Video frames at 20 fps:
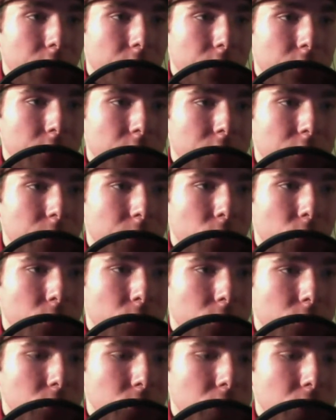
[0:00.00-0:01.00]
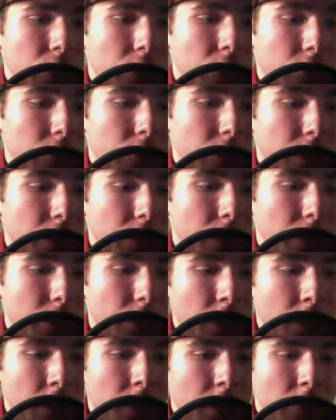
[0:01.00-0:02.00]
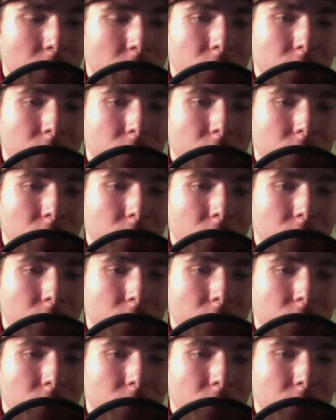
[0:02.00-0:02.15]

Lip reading: He's more tertiary, and one of the